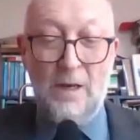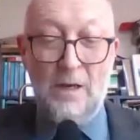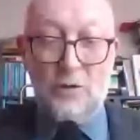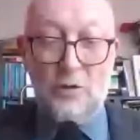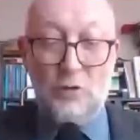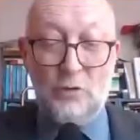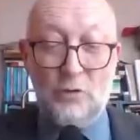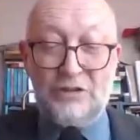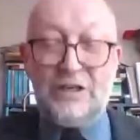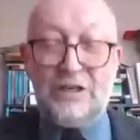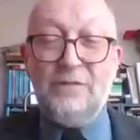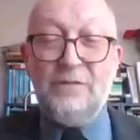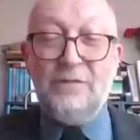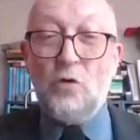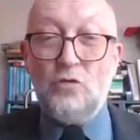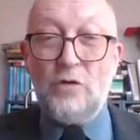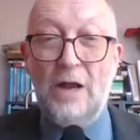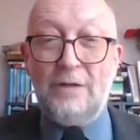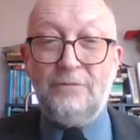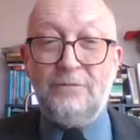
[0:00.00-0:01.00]
There are
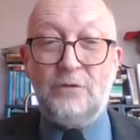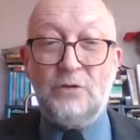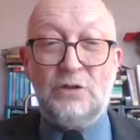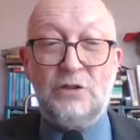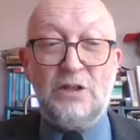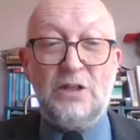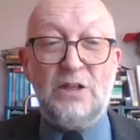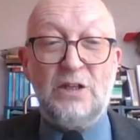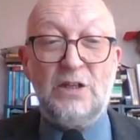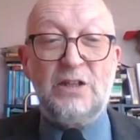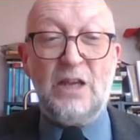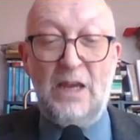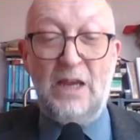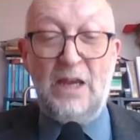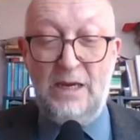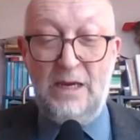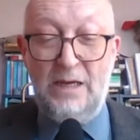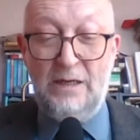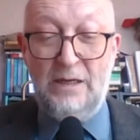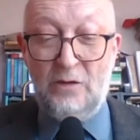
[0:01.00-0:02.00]
several references
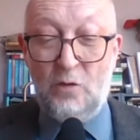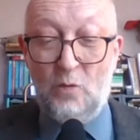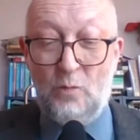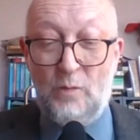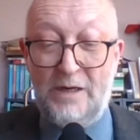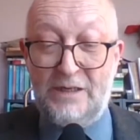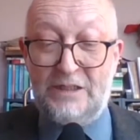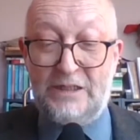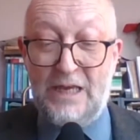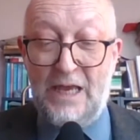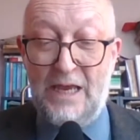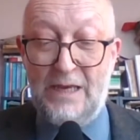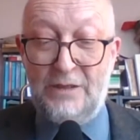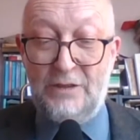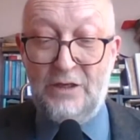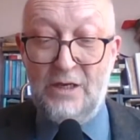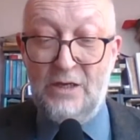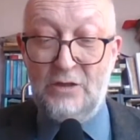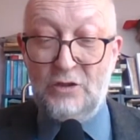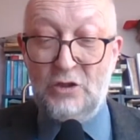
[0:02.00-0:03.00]
in The Wasteland
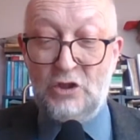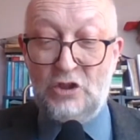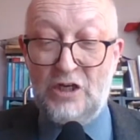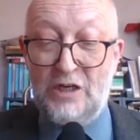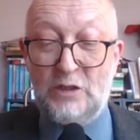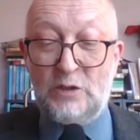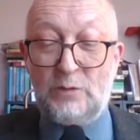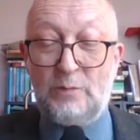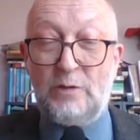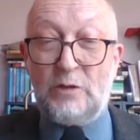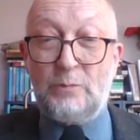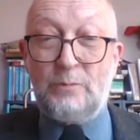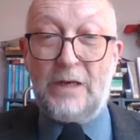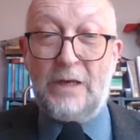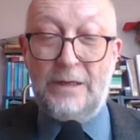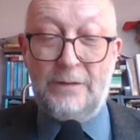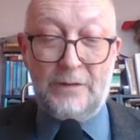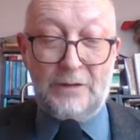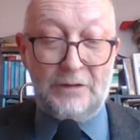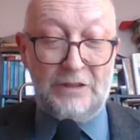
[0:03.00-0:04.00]
to Shakespeare's
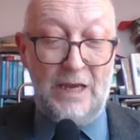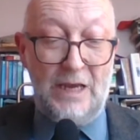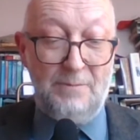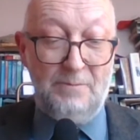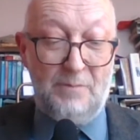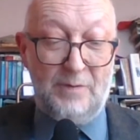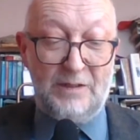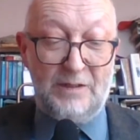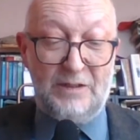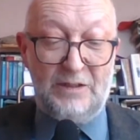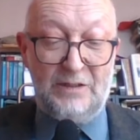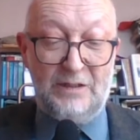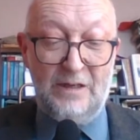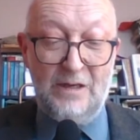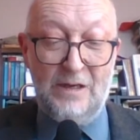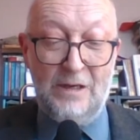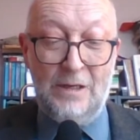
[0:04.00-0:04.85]
play The Tempest,